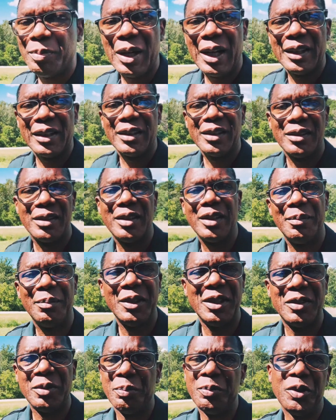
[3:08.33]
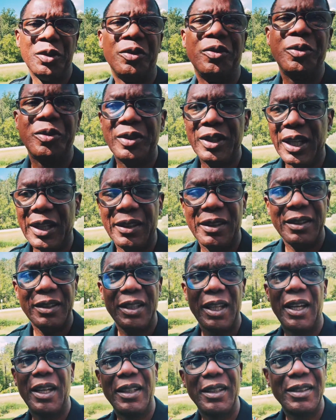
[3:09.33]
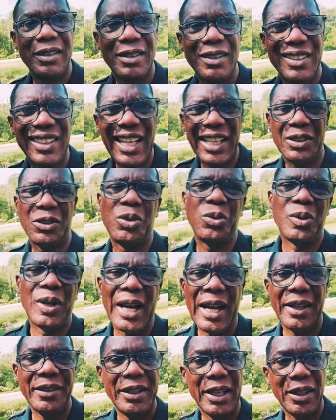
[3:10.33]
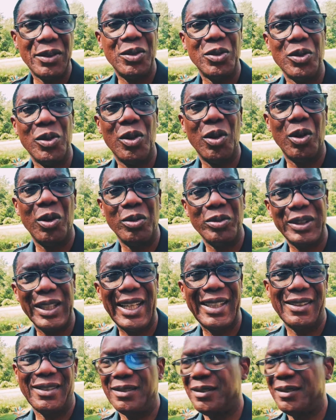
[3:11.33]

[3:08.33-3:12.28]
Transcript: mind and contentment. It's a beautiful day today. It's not too hot, not too cold. It's like